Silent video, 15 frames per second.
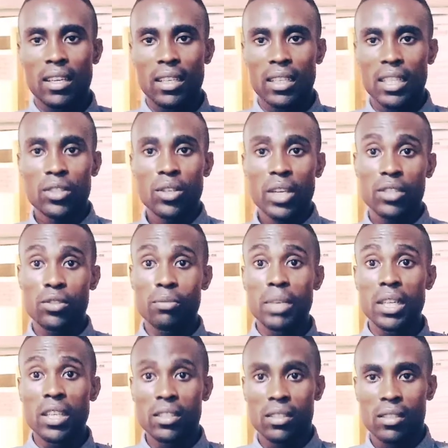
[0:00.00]
Let's not get to
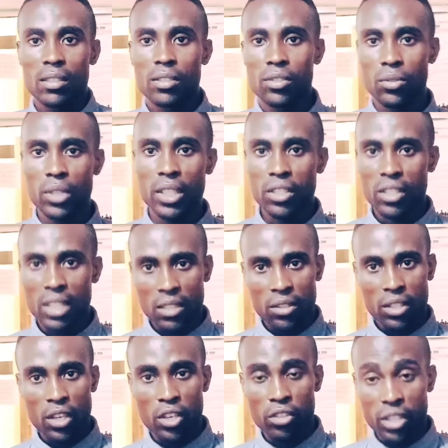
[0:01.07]
millions, so let's just get to the
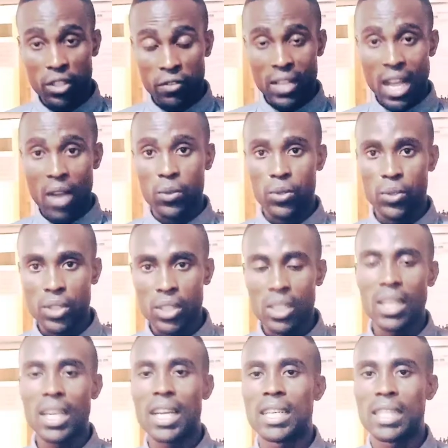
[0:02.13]
hundreds of thousands
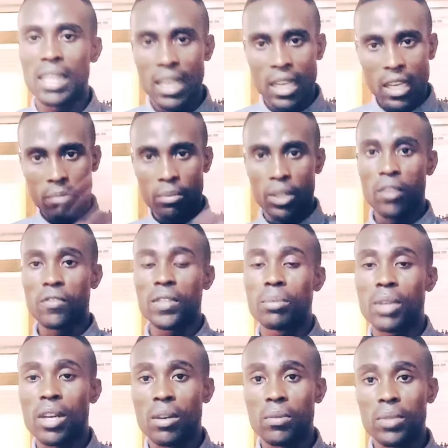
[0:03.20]
and be comfortable
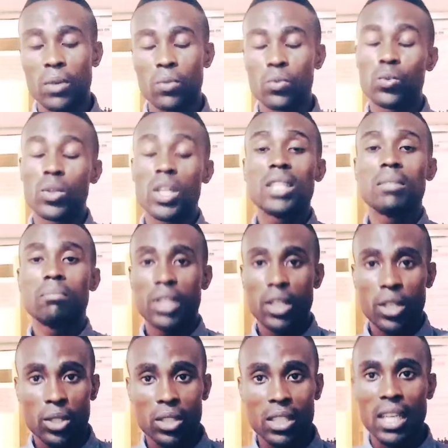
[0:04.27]
around there. We'll learn
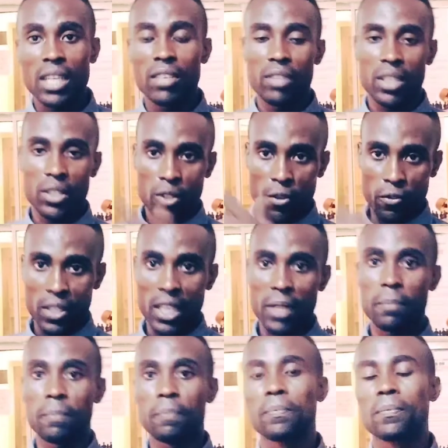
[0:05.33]
millions and the rest of them.
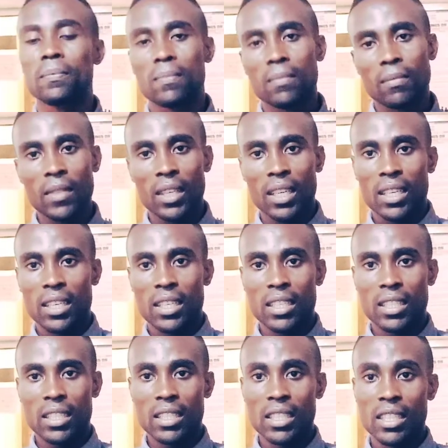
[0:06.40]

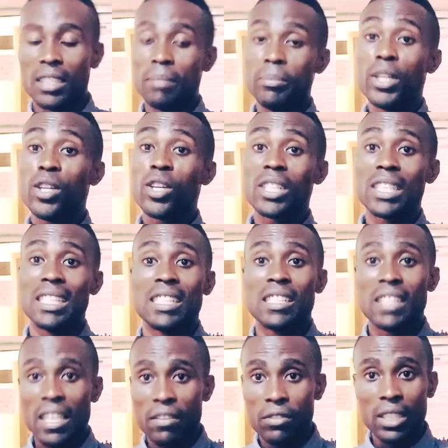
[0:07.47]
Million is
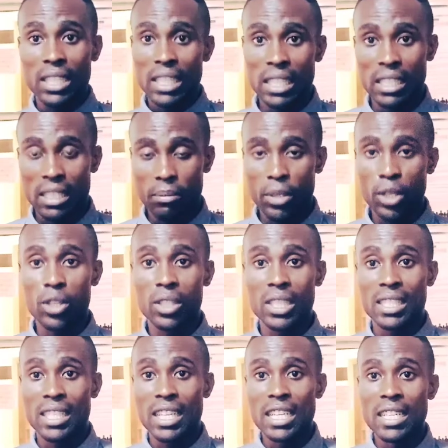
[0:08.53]
even easy. Million
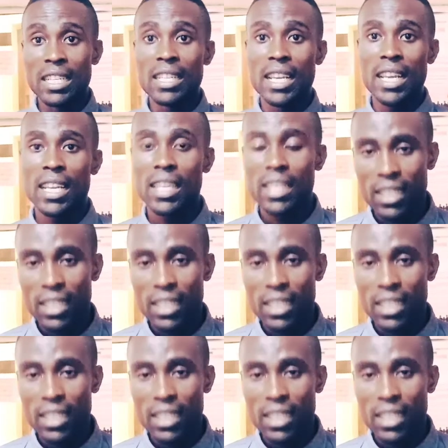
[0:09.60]
is nde.